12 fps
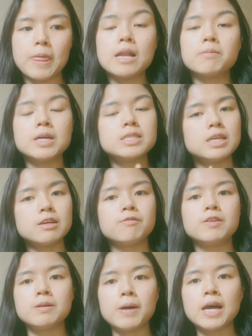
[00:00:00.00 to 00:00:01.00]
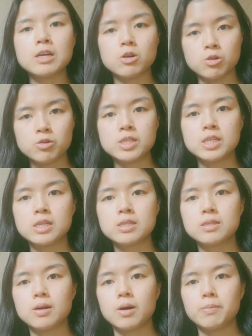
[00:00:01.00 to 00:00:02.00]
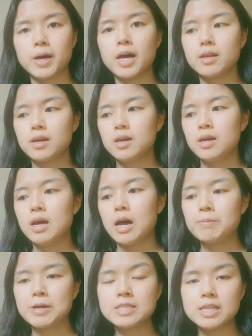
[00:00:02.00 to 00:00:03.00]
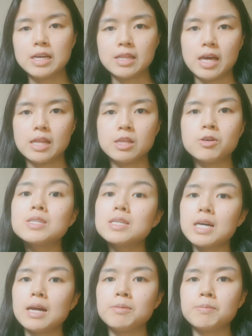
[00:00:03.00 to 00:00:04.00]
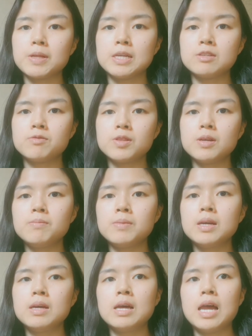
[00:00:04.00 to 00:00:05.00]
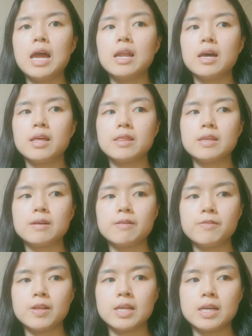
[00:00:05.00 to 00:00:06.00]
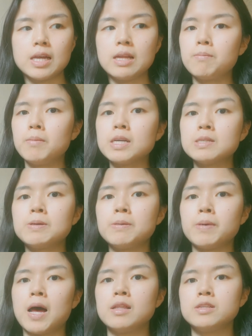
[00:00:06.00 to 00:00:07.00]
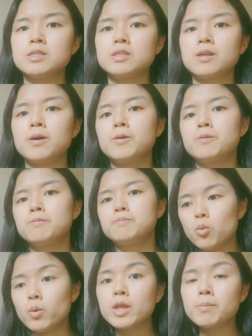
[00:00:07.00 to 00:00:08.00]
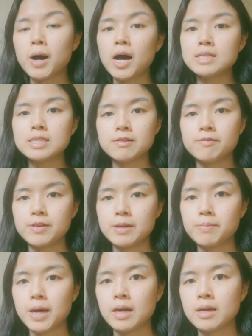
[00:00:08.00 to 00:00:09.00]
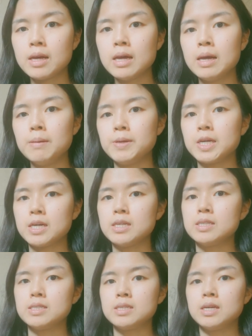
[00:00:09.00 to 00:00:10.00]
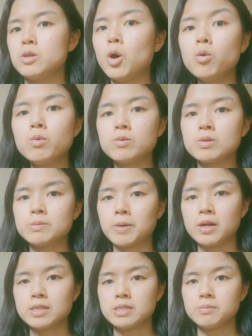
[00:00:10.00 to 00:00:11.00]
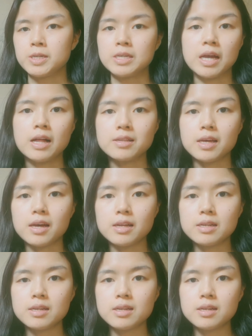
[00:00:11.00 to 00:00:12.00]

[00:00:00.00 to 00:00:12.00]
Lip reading: And I'm not saying feedback or critiques are bad. I'm not saying that. There is a time and place for them. And I feel like it must be balanced, though, with positive feedback, because no one responds to being yelled at.